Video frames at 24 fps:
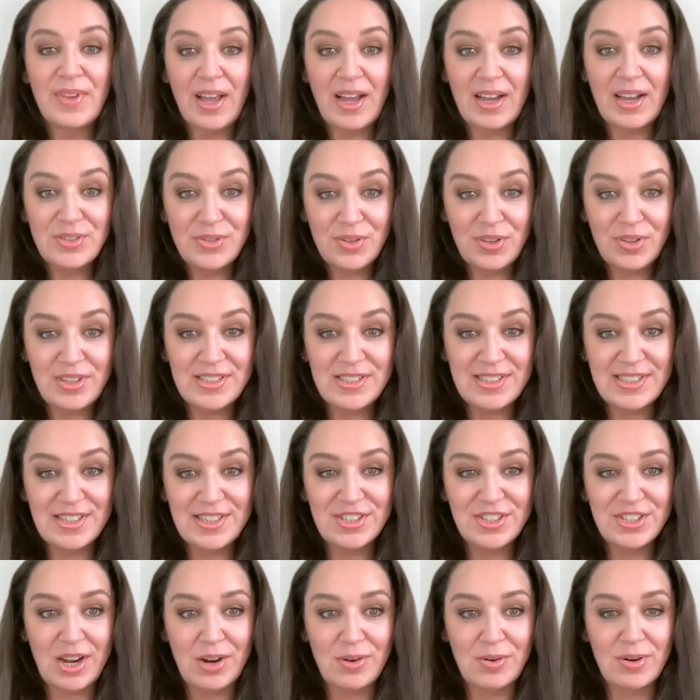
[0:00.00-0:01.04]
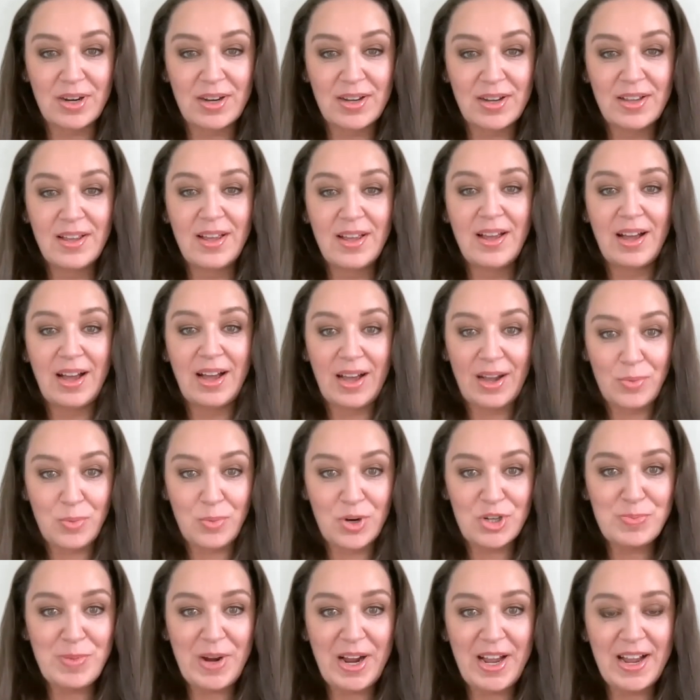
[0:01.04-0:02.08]
I do this in the shower. I
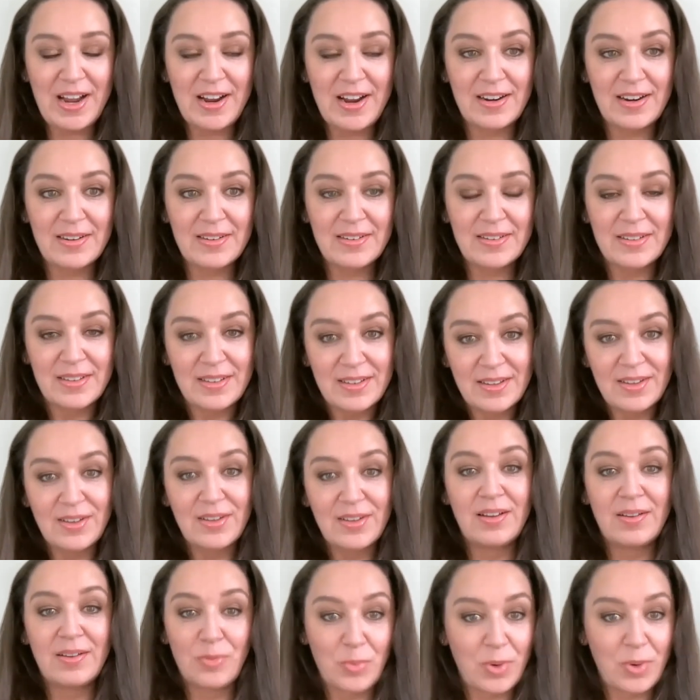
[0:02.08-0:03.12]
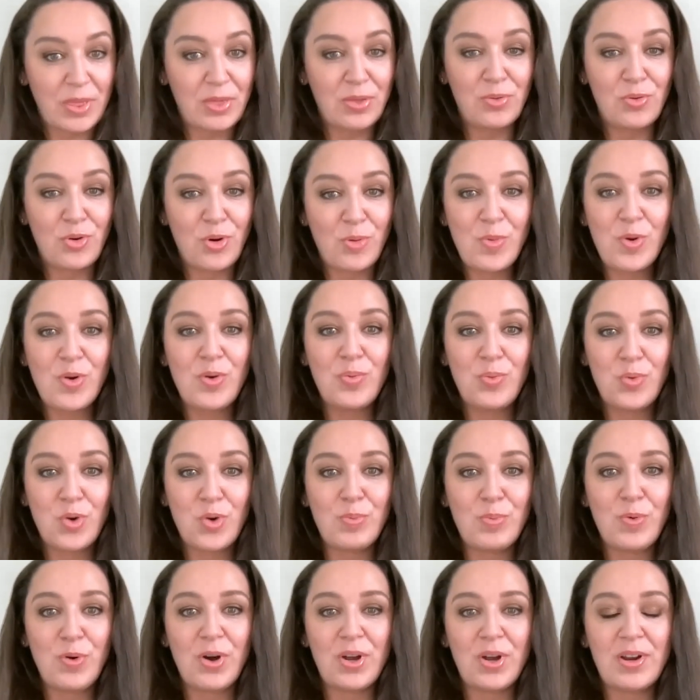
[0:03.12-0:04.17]
wash my hair with normal
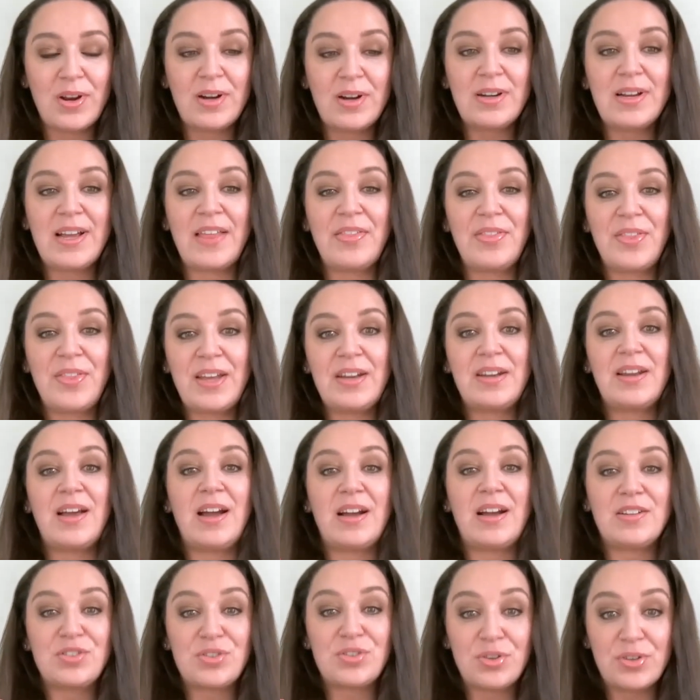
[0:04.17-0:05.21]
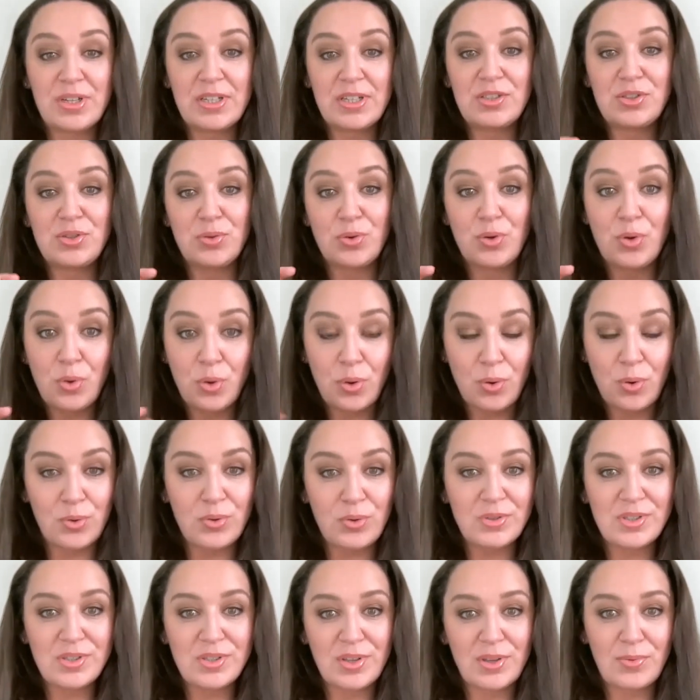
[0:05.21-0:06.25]
warm water, and then I turn it to
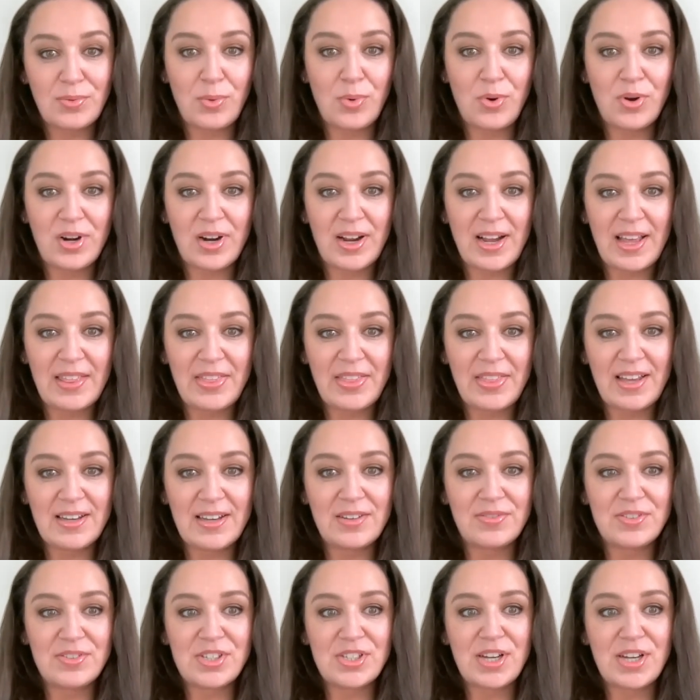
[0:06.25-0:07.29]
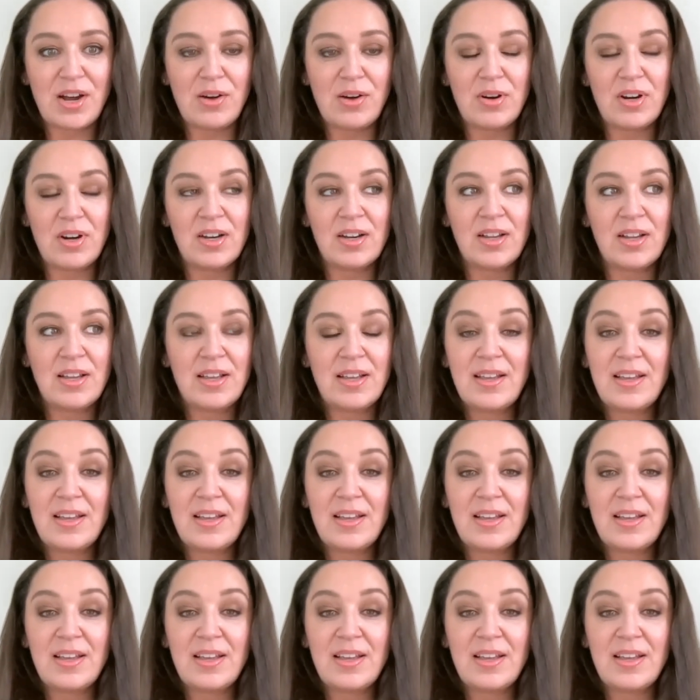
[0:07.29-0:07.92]
cold, the water at the end of the shower.